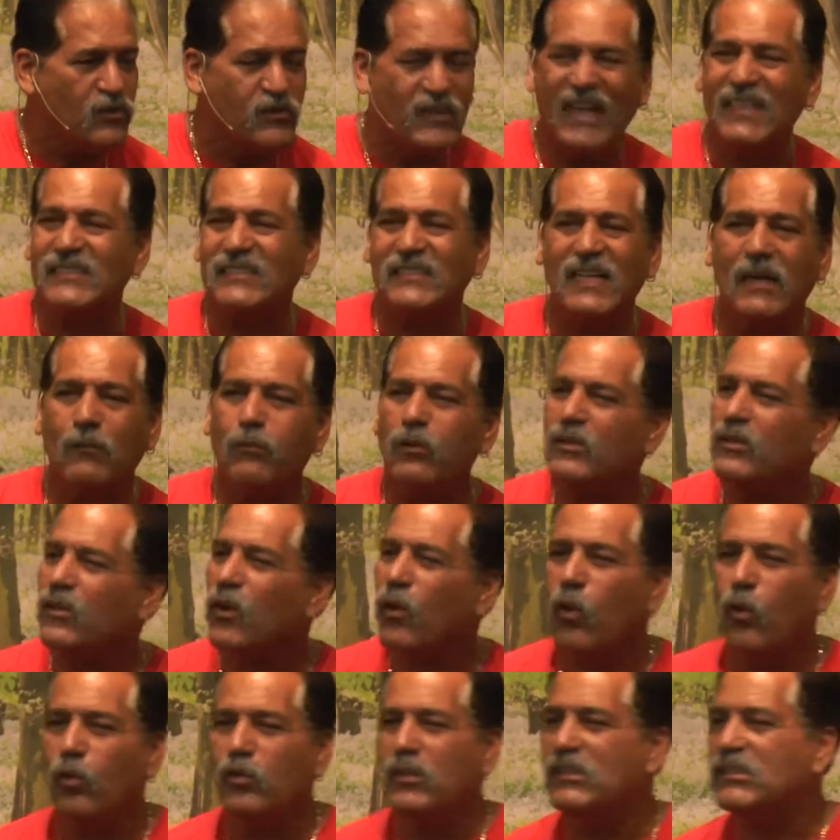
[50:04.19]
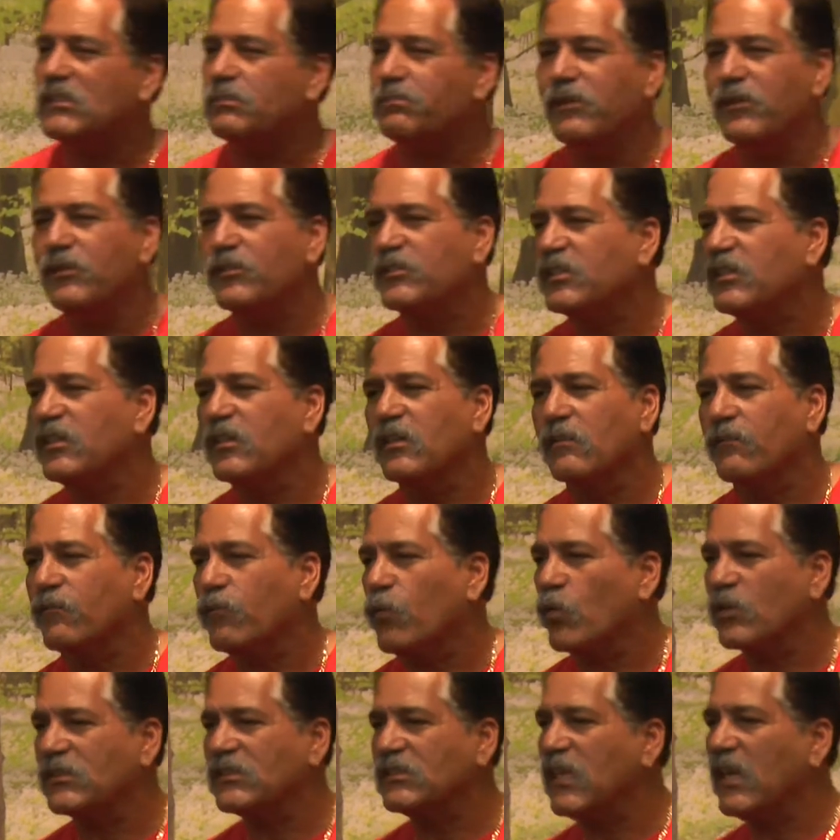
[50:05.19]
That's not what the Holy Spirit's here
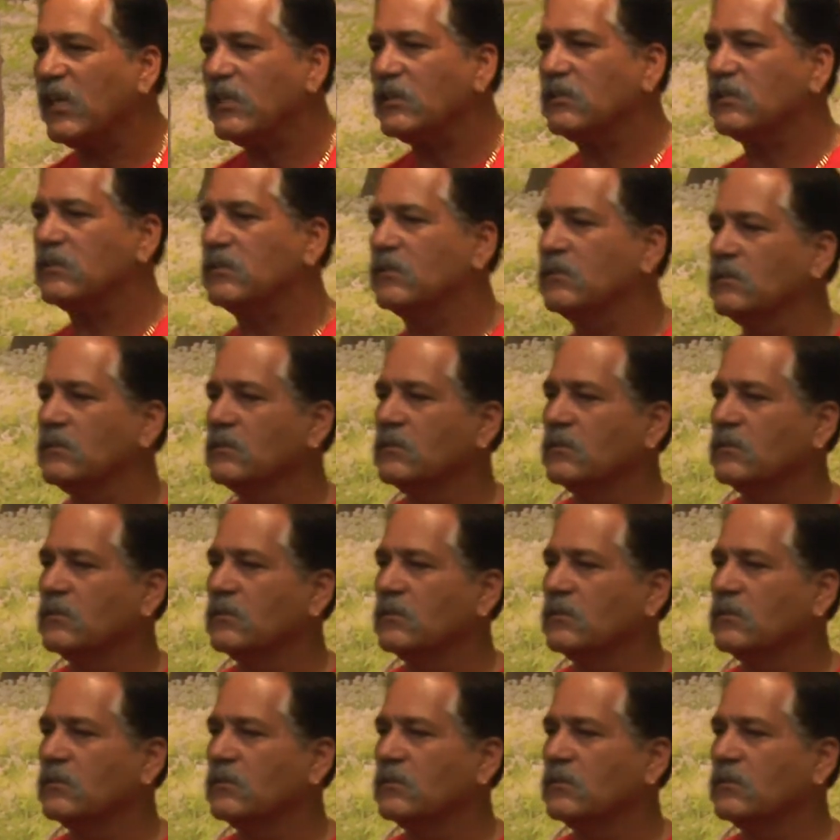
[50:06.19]
for, saints.